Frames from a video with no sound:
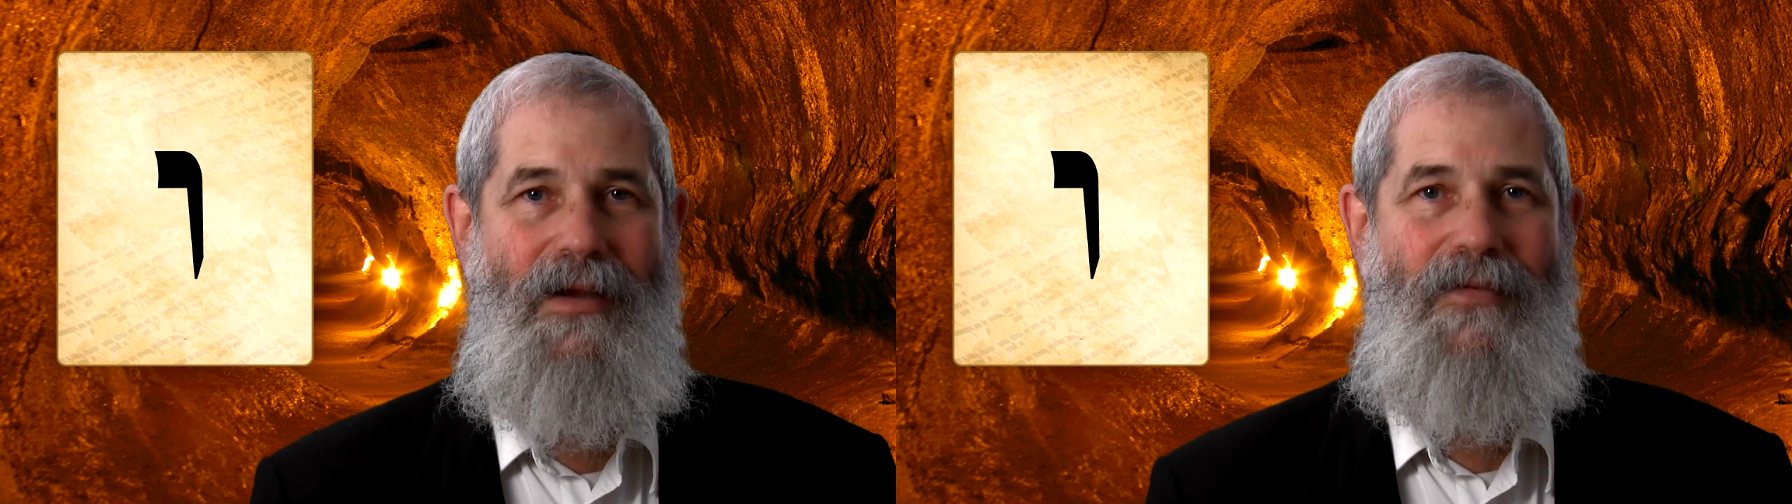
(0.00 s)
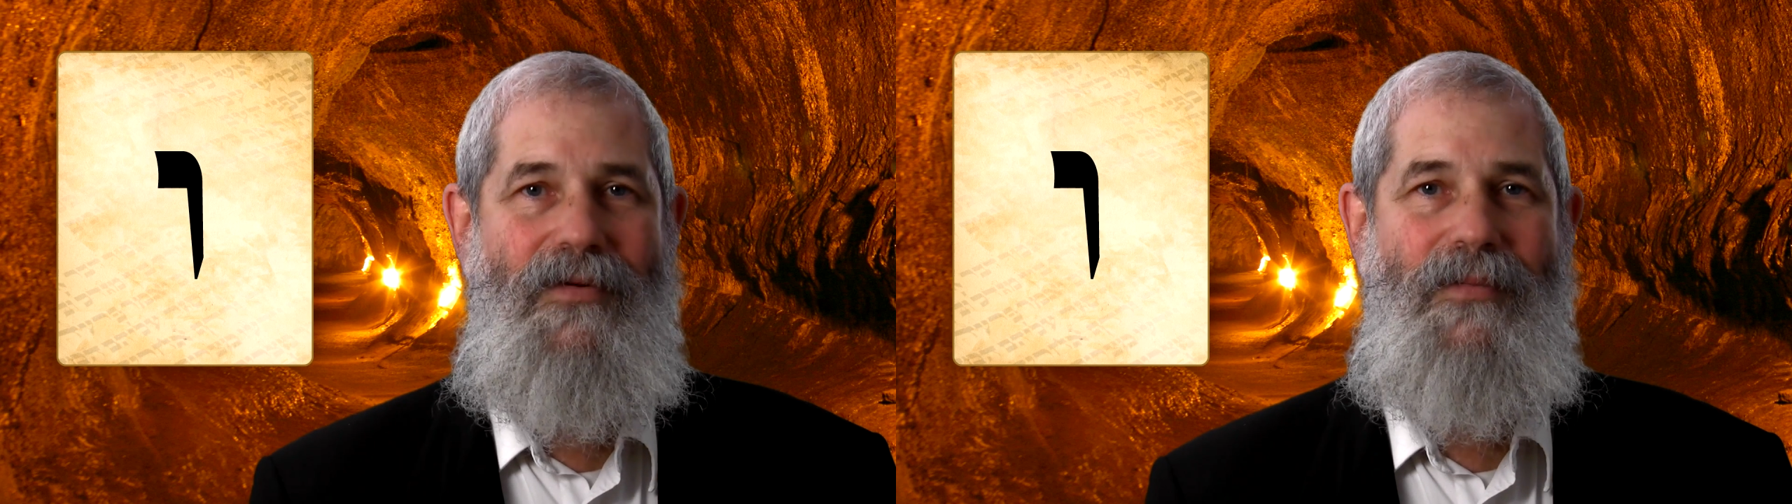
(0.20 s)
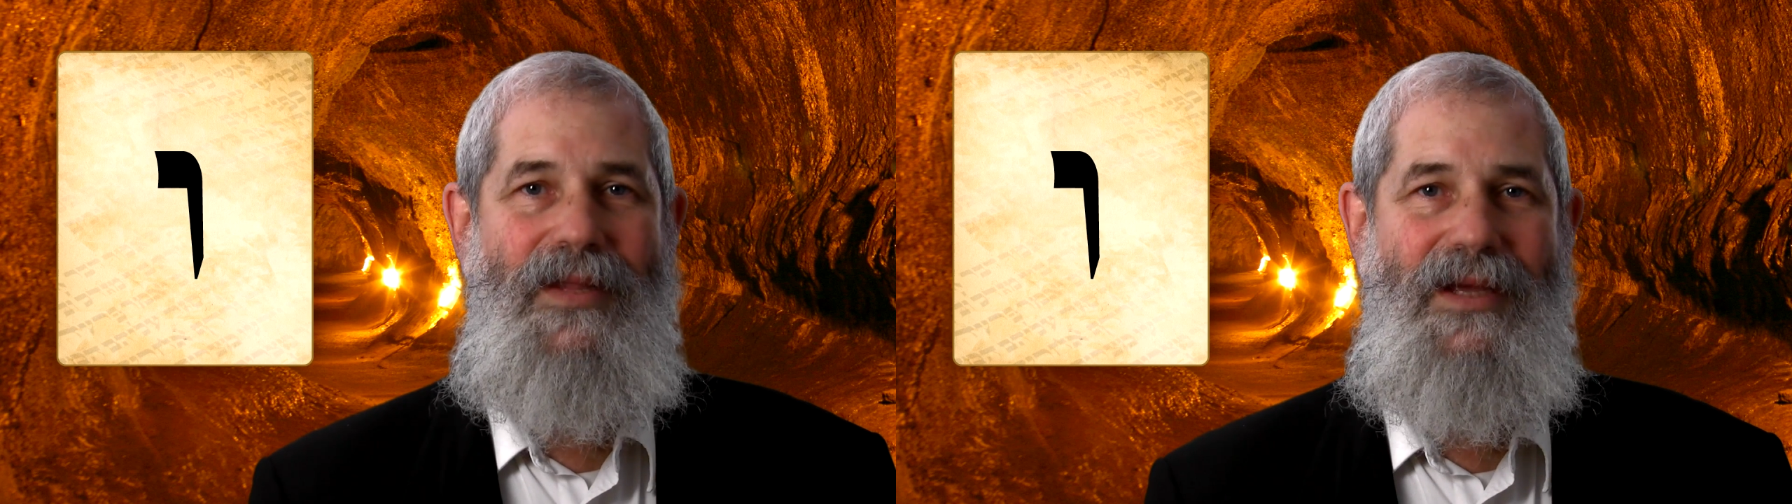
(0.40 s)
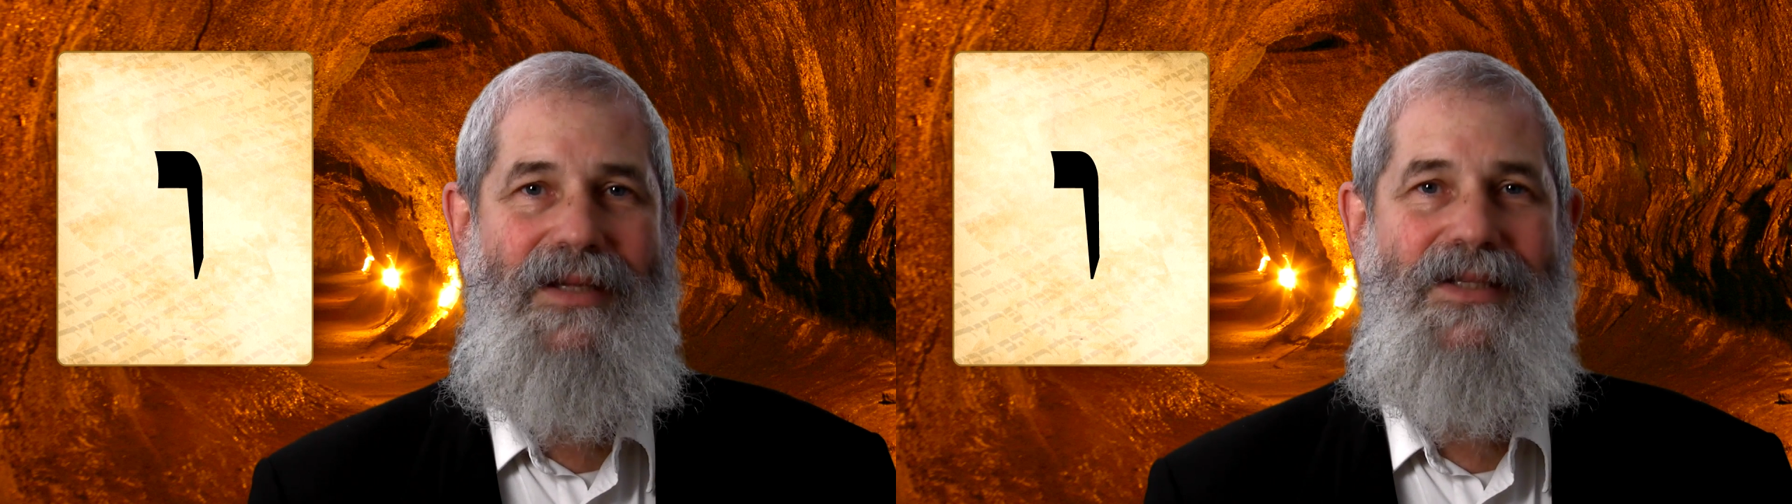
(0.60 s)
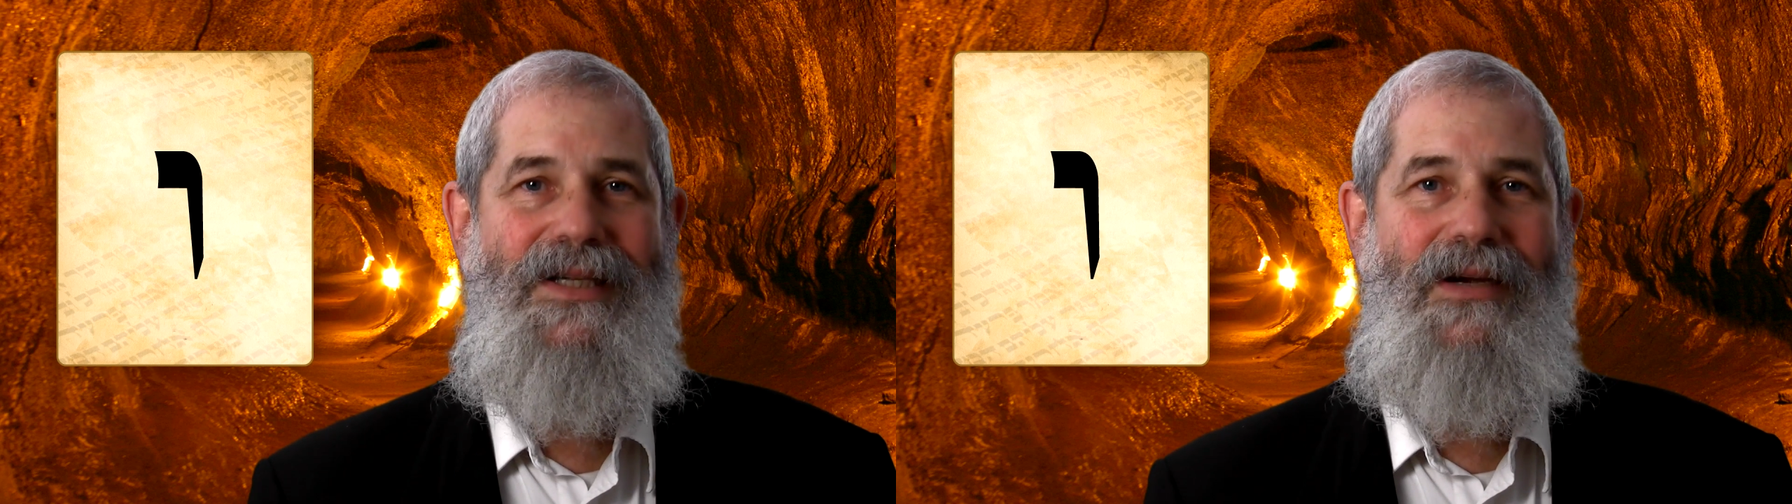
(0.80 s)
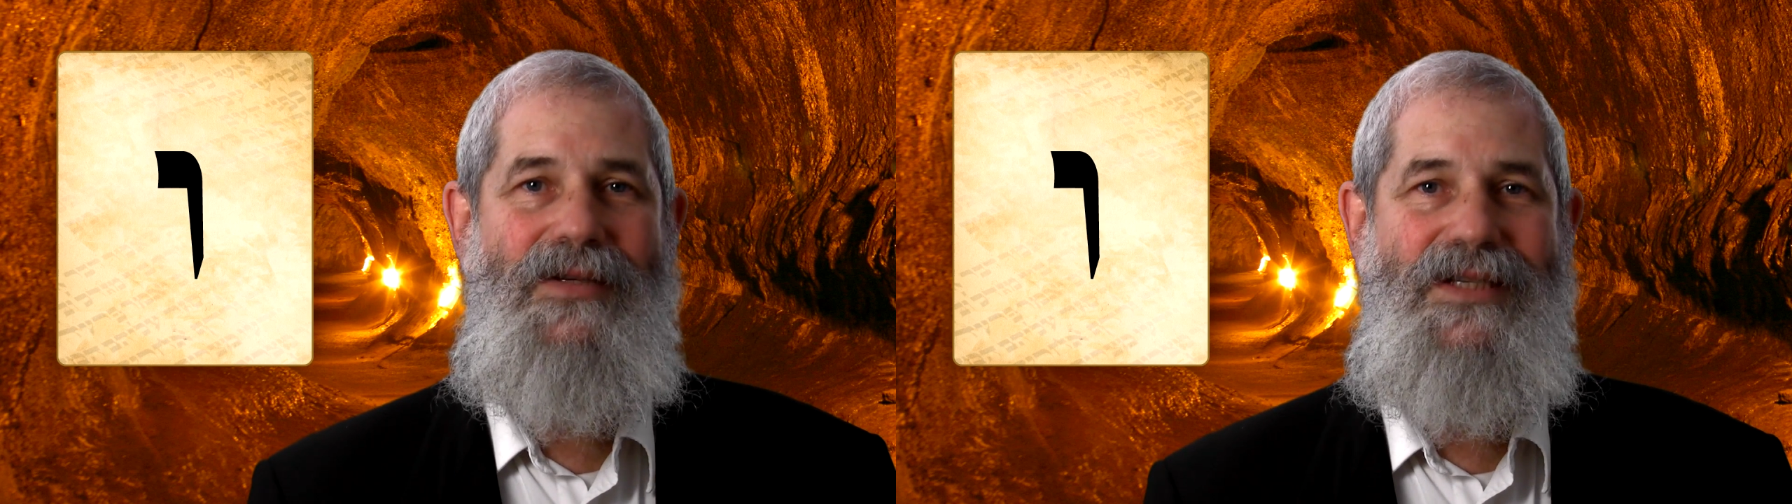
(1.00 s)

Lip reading: From this, our